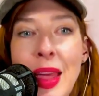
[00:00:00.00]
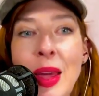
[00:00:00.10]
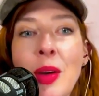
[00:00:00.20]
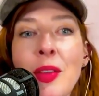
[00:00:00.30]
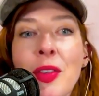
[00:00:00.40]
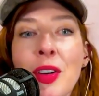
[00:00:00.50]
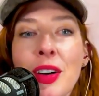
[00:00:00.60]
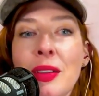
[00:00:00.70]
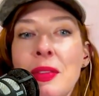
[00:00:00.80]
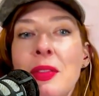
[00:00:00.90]
thank you
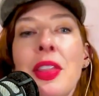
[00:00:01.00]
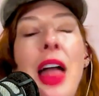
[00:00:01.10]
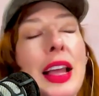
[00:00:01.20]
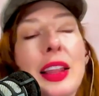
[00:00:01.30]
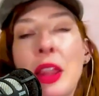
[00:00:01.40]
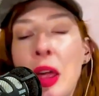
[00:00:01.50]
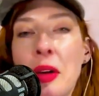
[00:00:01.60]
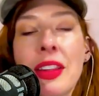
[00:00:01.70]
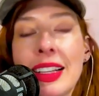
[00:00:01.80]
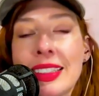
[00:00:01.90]
for like
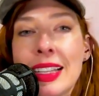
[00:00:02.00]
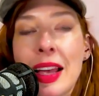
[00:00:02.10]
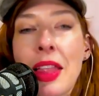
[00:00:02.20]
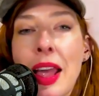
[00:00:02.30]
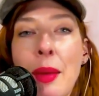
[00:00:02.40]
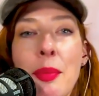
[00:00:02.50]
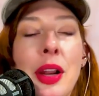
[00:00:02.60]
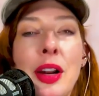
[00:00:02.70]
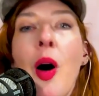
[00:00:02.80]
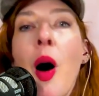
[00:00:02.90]
literally like
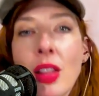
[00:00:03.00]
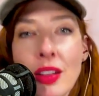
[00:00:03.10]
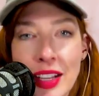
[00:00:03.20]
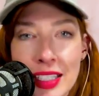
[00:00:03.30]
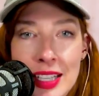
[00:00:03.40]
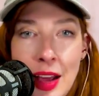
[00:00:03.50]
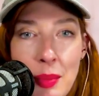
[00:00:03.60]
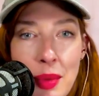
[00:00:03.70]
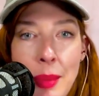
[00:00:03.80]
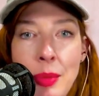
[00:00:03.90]
putting all of these
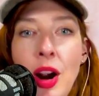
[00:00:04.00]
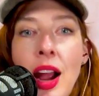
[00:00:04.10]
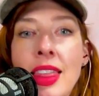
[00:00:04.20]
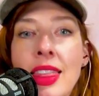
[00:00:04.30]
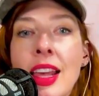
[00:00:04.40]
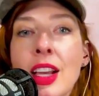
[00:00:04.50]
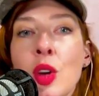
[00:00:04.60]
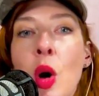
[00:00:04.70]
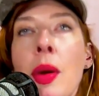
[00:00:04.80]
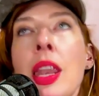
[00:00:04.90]
down on paper. I think
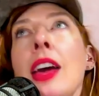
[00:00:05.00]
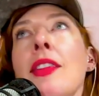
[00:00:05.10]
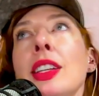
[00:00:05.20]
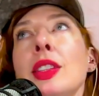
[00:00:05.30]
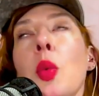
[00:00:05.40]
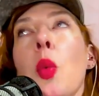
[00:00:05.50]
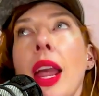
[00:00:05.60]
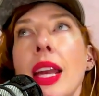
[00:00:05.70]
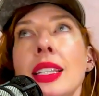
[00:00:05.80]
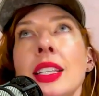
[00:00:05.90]
so many of us
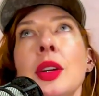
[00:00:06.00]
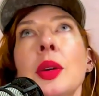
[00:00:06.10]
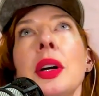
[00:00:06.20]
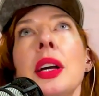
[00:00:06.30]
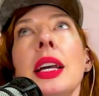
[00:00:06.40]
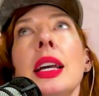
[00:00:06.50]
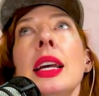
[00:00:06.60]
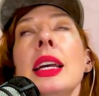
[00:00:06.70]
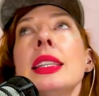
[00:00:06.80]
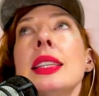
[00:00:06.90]
wait to
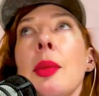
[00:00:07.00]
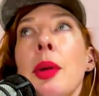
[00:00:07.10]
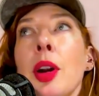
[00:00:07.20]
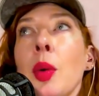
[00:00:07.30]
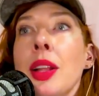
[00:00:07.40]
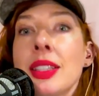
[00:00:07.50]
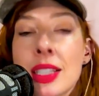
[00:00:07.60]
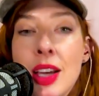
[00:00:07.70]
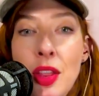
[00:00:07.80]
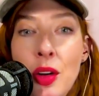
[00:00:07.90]
celebrate our wins
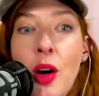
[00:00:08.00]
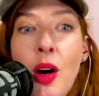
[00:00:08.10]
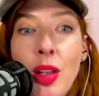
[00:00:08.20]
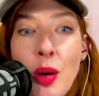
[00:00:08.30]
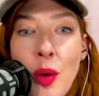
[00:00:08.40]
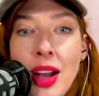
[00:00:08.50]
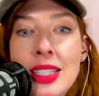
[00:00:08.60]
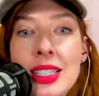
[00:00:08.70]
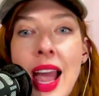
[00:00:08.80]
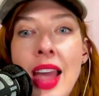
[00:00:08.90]
until they're all at
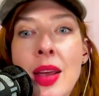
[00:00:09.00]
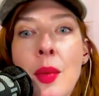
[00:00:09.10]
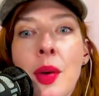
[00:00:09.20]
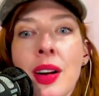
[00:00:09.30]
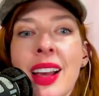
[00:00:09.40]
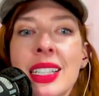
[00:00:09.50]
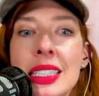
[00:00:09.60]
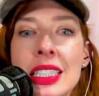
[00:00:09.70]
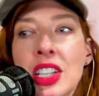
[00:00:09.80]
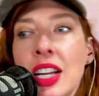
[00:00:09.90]
once. And then we're like,
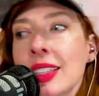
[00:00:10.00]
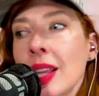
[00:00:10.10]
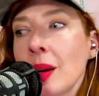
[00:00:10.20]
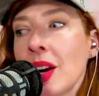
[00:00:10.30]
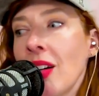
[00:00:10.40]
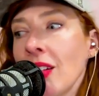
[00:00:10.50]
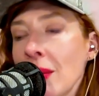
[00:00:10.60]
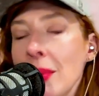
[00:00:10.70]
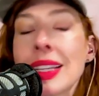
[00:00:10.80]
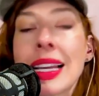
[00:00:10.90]
oh, should I celebrate all
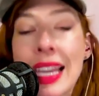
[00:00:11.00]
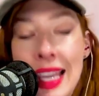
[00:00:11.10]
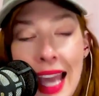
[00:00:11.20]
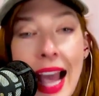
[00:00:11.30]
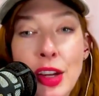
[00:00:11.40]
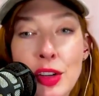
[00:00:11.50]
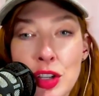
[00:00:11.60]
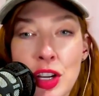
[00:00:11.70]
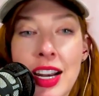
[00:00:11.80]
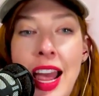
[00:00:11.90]
of them? It's like, yeah, you
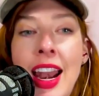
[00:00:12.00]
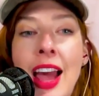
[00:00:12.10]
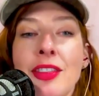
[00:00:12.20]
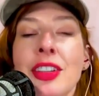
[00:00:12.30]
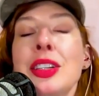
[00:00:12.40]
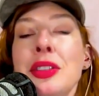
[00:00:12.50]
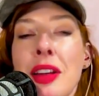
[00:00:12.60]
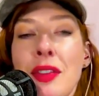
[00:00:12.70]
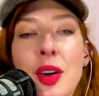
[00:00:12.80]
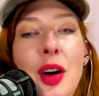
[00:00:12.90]
should. And I really
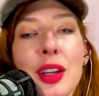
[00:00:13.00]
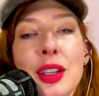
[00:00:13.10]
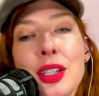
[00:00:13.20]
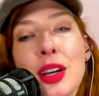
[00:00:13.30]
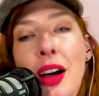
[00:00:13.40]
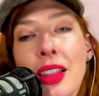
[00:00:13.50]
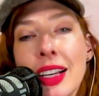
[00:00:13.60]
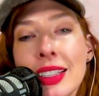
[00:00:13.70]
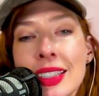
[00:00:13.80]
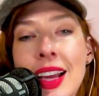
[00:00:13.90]
do love to call it to-do
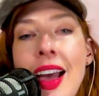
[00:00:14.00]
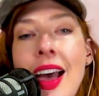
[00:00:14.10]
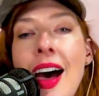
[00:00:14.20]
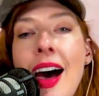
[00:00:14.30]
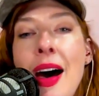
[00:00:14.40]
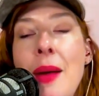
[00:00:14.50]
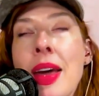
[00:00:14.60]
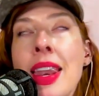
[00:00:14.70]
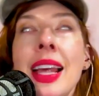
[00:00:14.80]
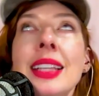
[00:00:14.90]
list.
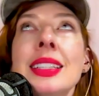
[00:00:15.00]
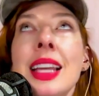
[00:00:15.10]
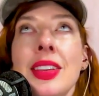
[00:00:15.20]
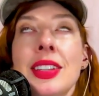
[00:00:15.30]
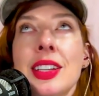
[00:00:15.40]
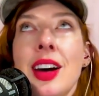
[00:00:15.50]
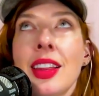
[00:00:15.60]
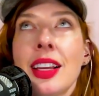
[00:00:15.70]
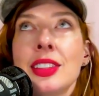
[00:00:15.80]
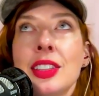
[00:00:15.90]
Um, and it is an endless
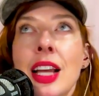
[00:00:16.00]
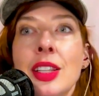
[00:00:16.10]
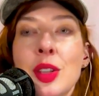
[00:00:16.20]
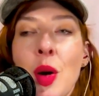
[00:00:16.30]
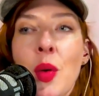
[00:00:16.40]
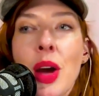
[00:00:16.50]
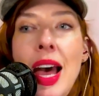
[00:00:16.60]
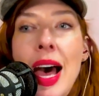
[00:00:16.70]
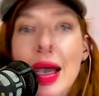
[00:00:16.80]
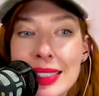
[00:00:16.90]
to-do list. And so
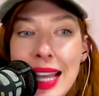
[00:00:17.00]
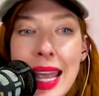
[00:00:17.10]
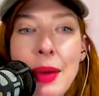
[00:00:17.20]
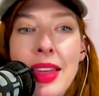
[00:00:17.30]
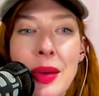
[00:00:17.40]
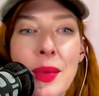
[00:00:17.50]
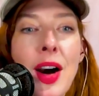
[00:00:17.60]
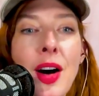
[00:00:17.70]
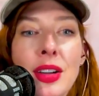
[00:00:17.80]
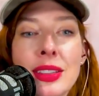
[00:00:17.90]
same. I think
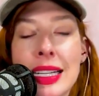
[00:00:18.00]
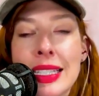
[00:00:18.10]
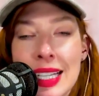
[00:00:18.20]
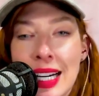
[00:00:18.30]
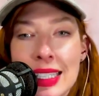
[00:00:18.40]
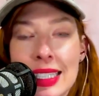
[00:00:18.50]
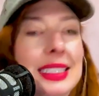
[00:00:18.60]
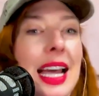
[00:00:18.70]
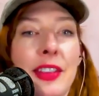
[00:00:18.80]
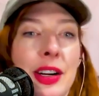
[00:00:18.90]
we all need to-do
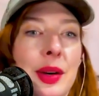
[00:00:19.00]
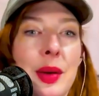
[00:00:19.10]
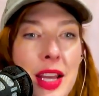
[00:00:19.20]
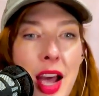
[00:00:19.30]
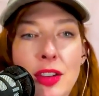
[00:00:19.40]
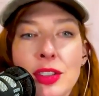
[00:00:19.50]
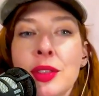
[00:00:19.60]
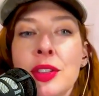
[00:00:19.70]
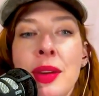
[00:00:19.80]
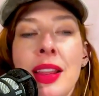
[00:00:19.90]
lists everywhere we go.
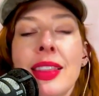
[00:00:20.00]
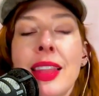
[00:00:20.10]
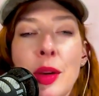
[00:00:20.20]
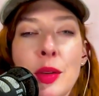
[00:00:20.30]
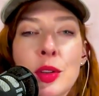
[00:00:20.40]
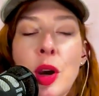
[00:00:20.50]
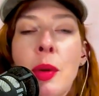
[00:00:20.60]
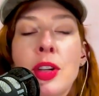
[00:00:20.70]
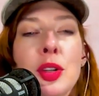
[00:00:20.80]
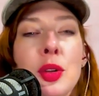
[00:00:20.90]
So Jamila, thank you so
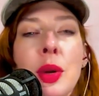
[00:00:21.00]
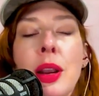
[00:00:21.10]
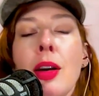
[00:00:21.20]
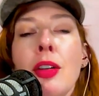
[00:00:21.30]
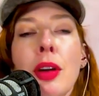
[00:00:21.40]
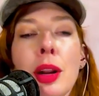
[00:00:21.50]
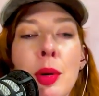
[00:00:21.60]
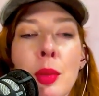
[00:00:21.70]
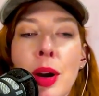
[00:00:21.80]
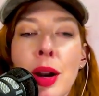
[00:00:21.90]
much. You're doing
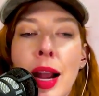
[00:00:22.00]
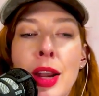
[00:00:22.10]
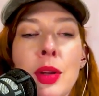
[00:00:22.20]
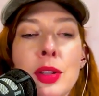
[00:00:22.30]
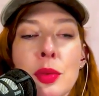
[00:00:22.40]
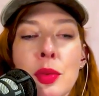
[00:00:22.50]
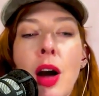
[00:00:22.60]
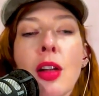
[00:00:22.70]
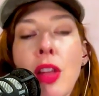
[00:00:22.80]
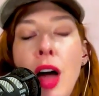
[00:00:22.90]
incredible work. I know it's
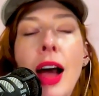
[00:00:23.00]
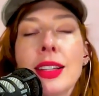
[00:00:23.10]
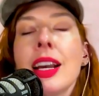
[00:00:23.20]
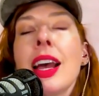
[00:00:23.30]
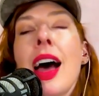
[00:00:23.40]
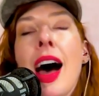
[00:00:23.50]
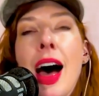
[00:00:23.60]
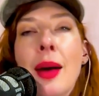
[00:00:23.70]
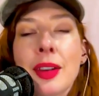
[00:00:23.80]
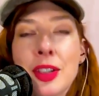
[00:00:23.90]
a lot
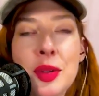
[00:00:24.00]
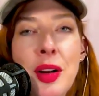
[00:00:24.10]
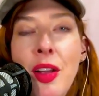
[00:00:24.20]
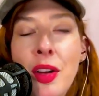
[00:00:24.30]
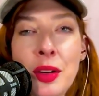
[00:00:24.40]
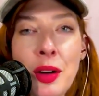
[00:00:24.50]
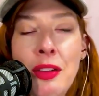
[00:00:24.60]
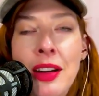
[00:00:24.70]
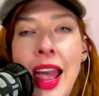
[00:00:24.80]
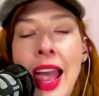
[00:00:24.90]
um, because you're doing it all on your
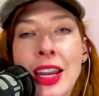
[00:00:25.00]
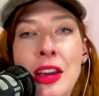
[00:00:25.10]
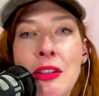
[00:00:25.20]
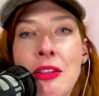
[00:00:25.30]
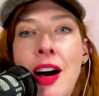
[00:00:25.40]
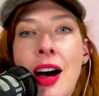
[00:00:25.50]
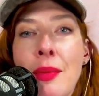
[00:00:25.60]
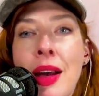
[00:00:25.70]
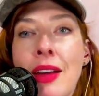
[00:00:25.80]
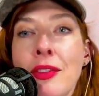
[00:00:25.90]
own and you
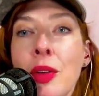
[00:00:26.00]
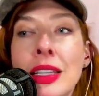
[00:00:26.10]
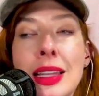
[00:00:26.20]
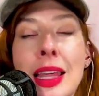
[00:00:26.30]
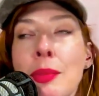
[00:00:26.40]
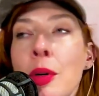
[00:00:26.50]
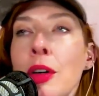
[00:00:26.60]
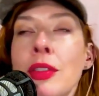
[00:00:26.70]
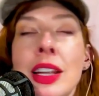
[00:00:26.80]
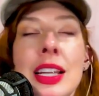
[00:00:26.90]
um, have recently
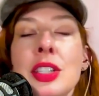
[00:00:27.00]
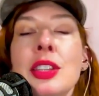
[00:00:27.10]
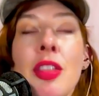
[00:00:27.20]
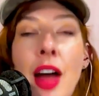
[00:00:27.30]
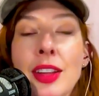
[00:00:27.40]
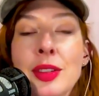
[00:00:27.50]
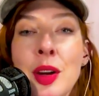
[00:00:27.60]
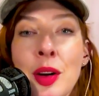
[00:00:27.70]
moved and it's just a lot. So